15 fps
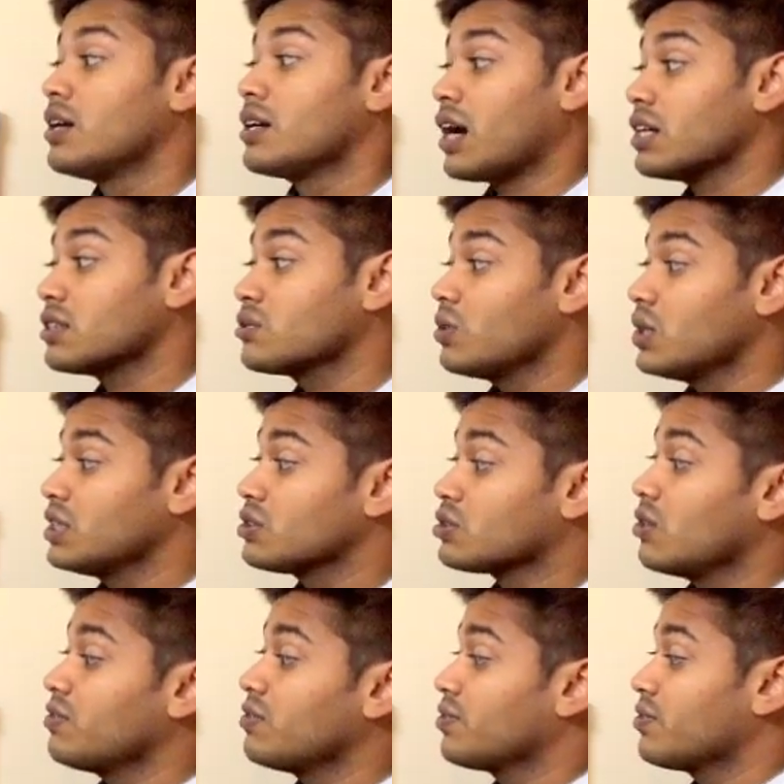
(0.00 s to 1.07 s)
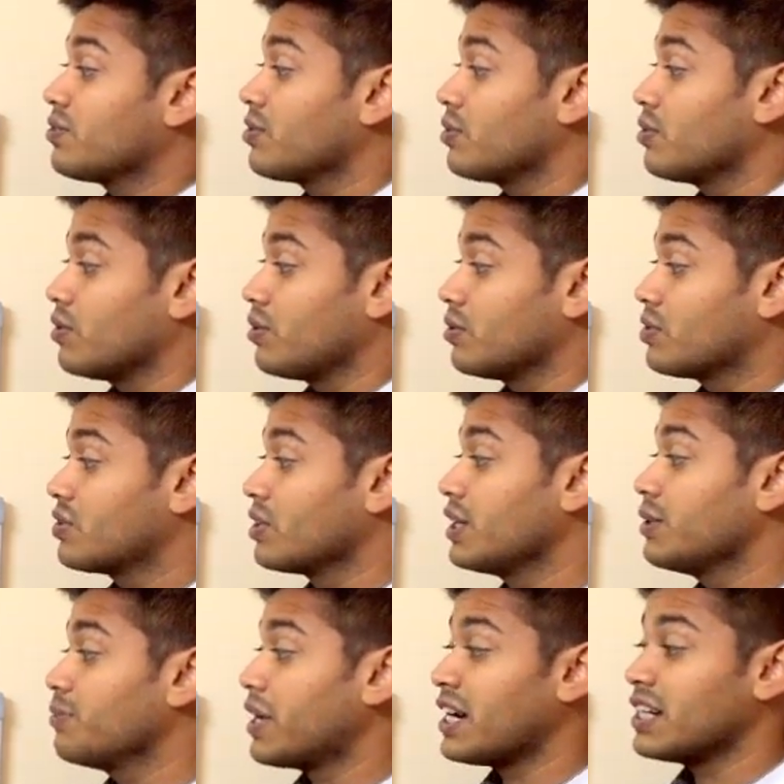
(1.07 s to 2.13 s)
Task 1 is of
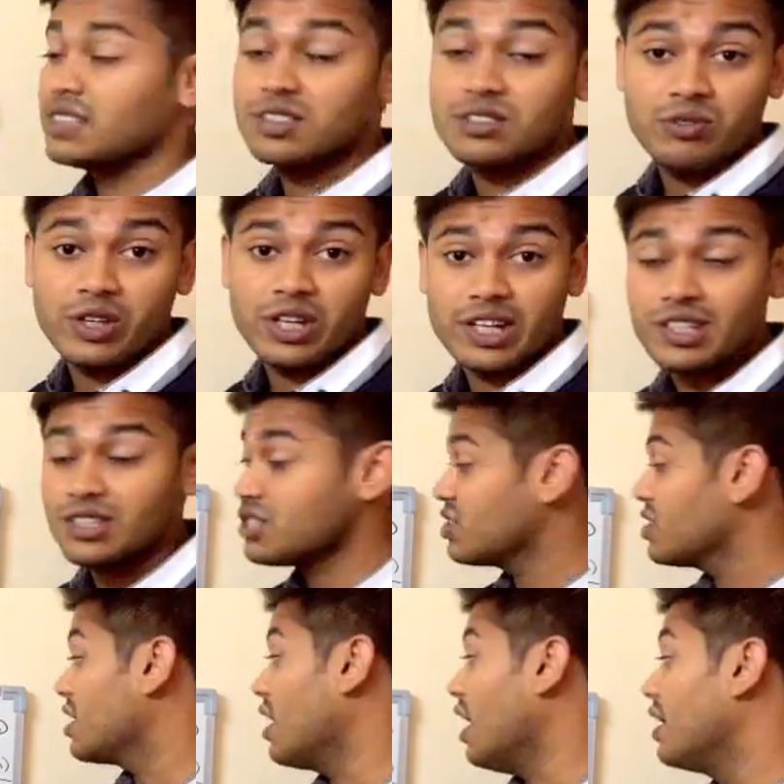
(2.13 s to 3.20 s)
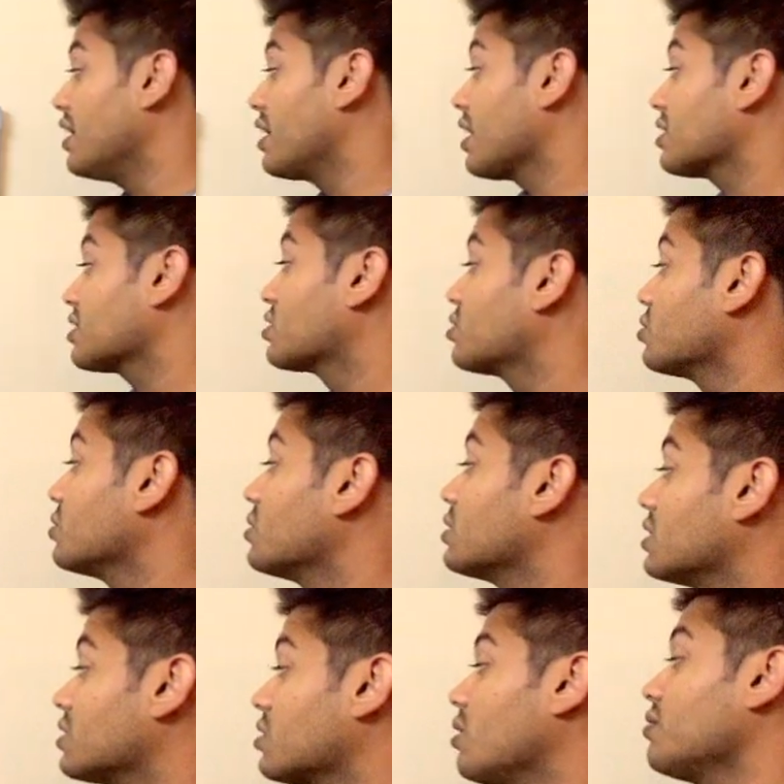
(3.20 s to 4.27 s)
3 bands weightage and task 2
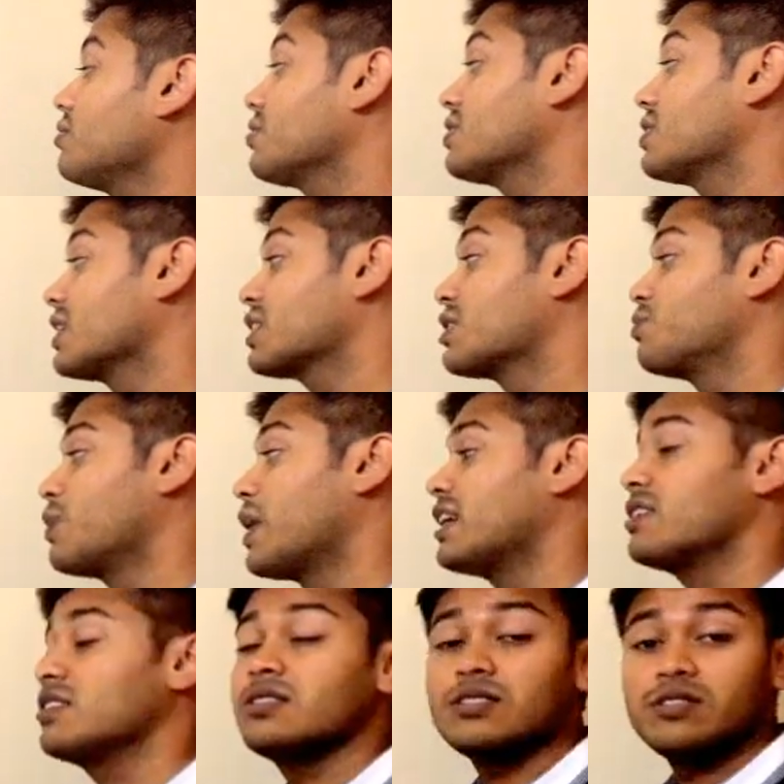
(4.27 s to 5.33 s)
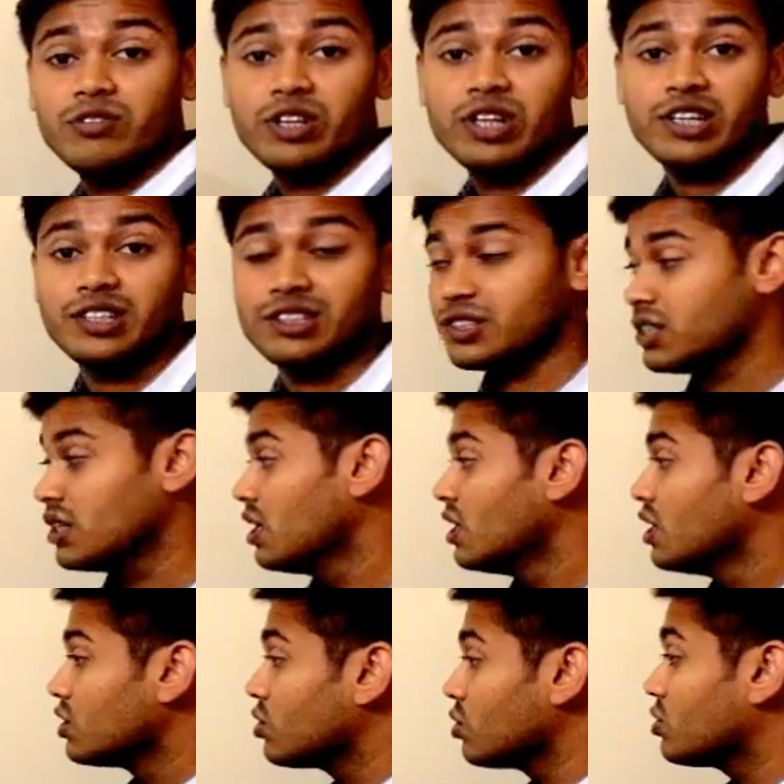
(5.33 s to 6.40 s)
is of 6 band weightage.
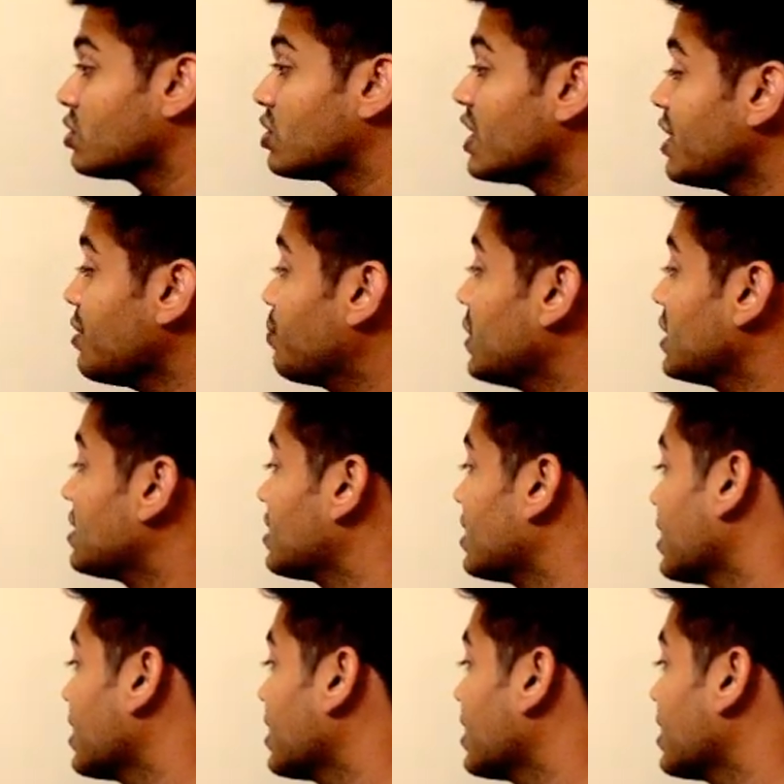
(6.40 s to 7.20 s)
So 3 plus